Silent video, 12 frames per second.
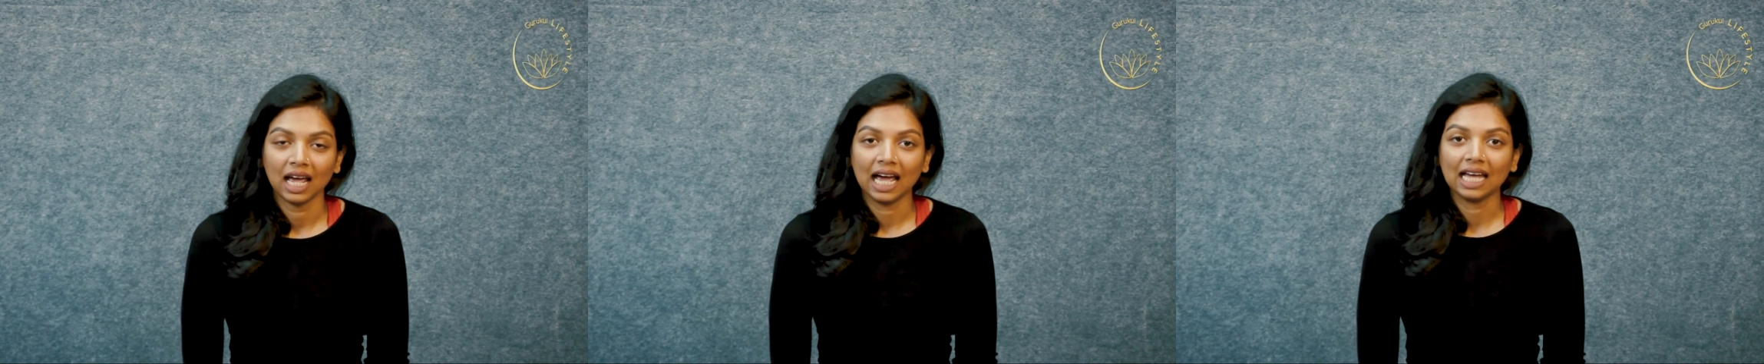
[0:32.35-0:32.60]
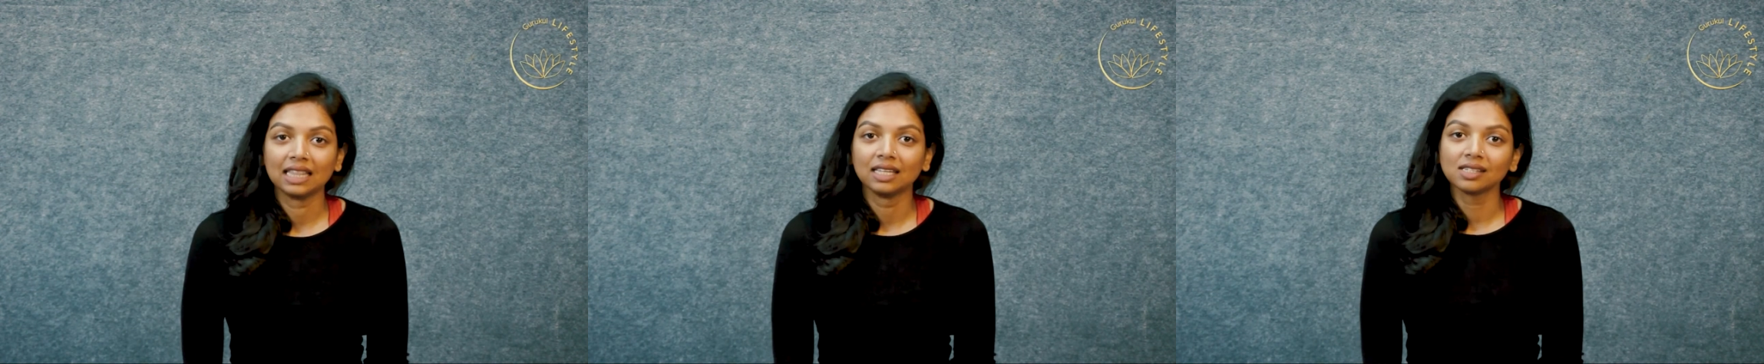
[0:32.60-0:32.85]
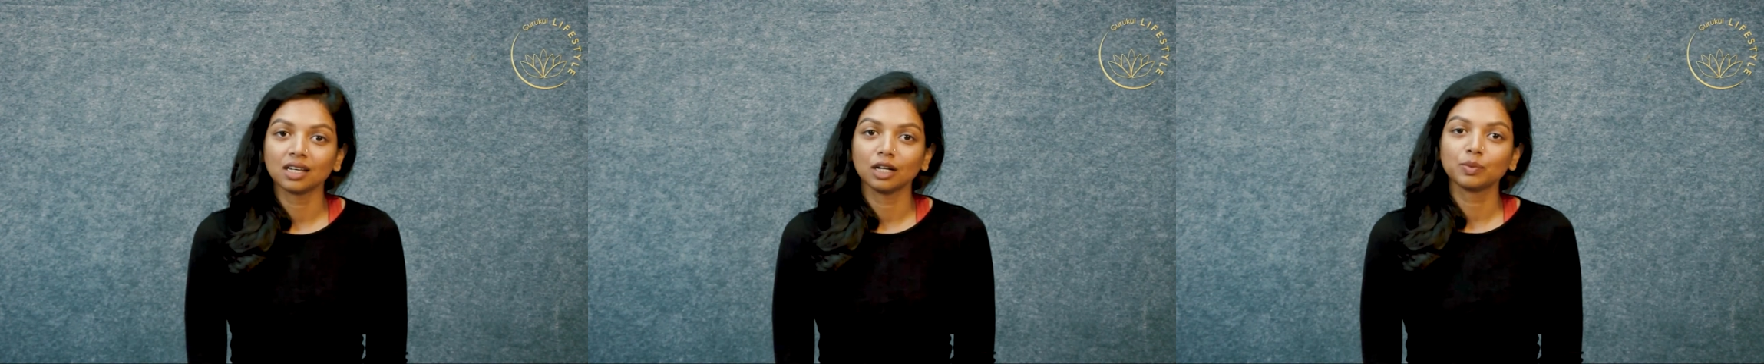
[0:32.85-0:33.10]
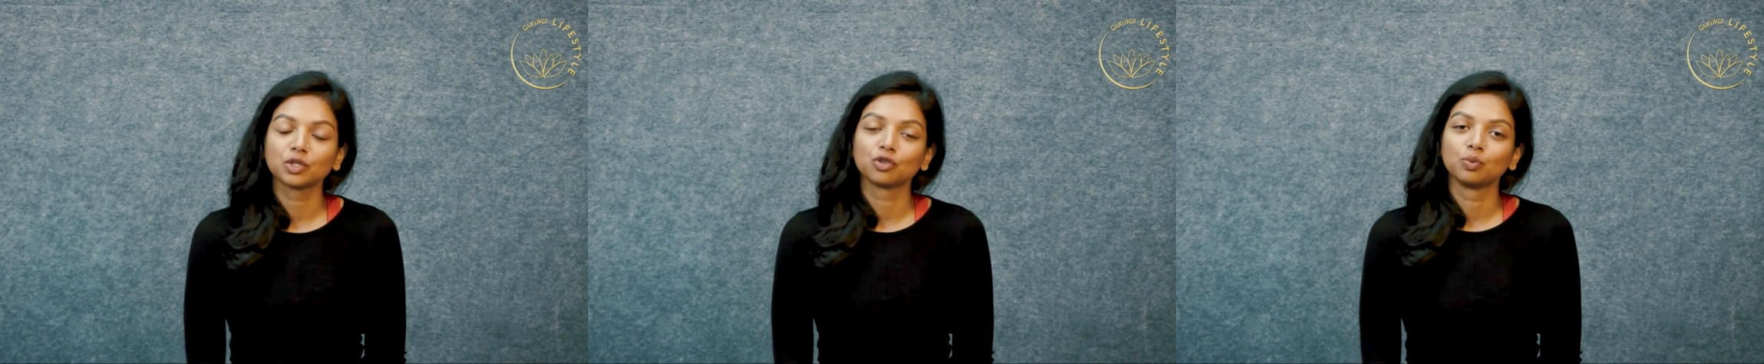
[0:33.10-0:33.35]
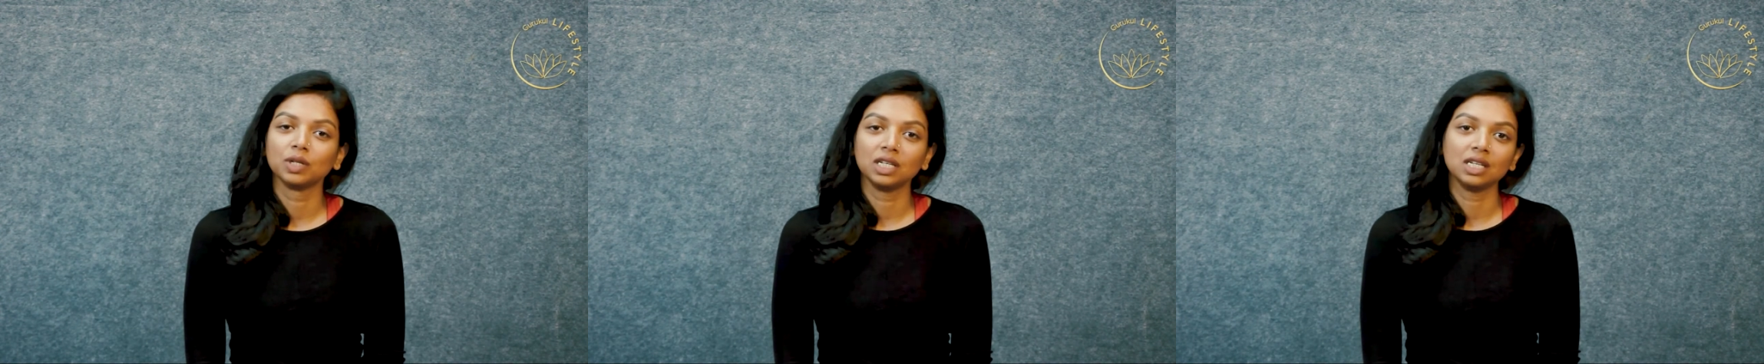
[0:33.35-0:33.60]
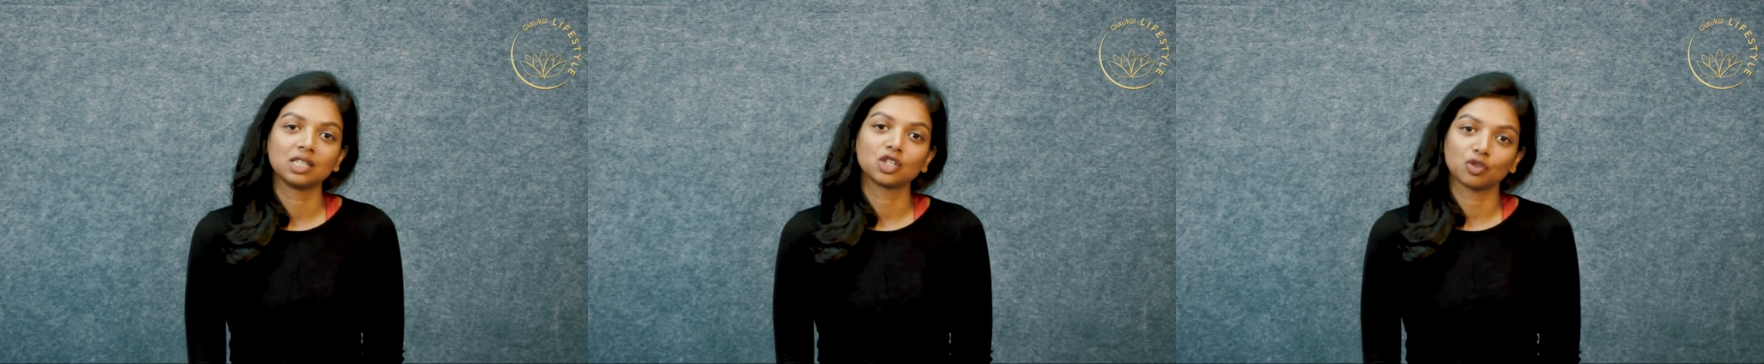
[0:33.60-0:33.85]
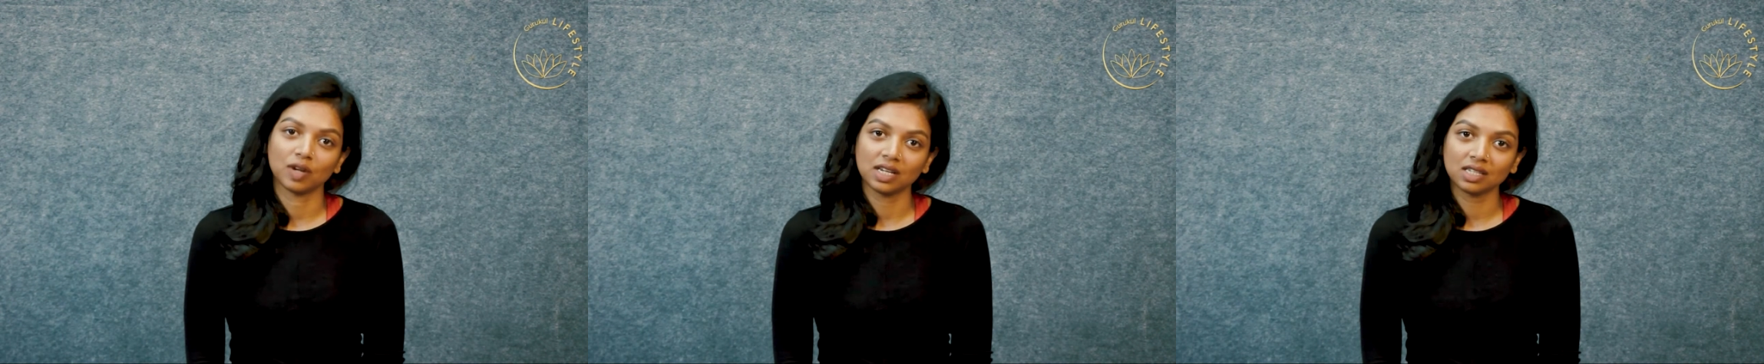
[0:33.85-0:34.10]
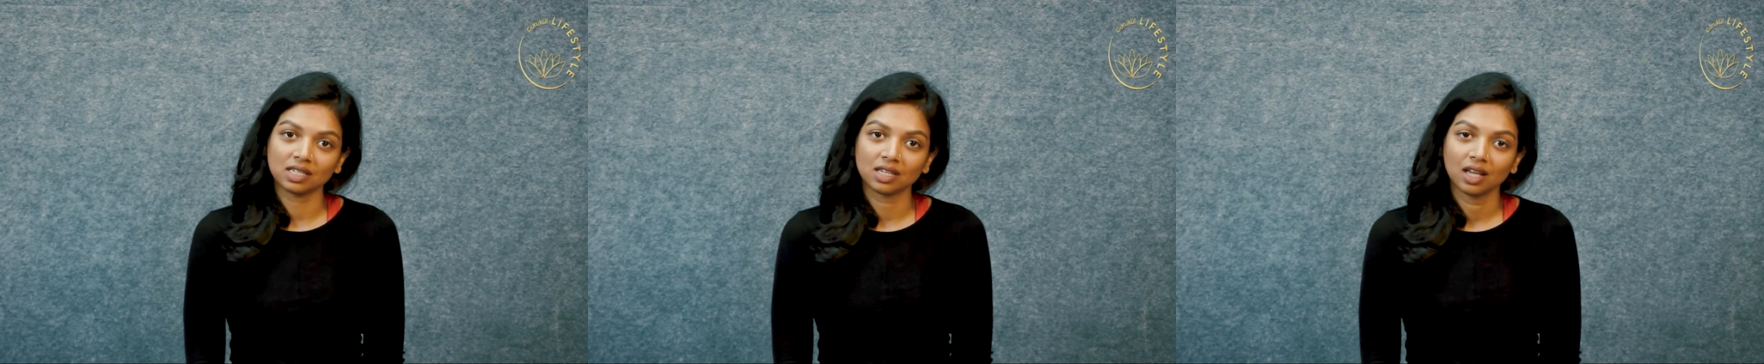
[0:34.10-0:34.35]
And this helps to release
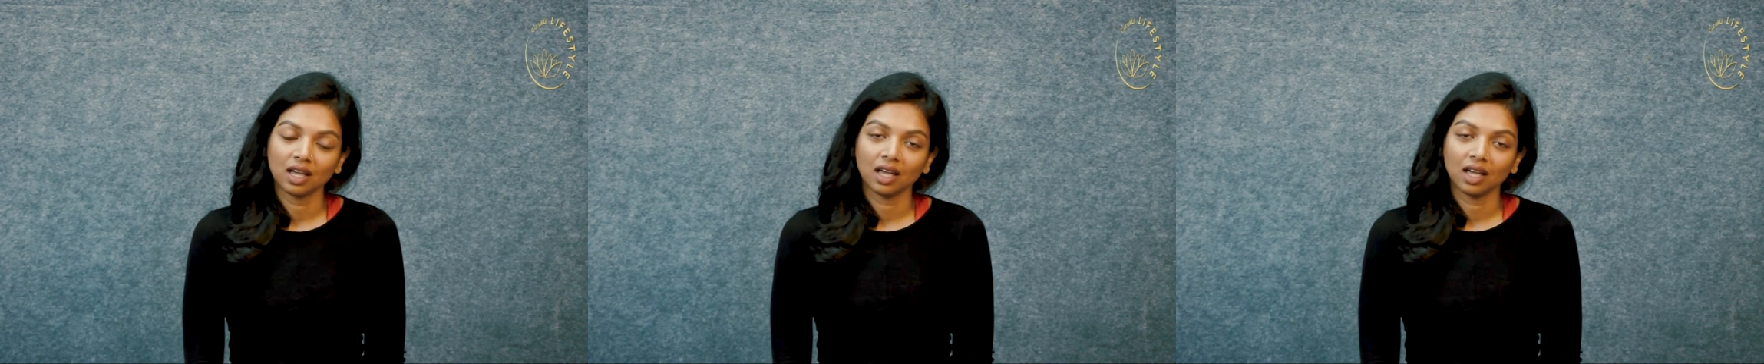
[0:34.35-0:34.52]
stress.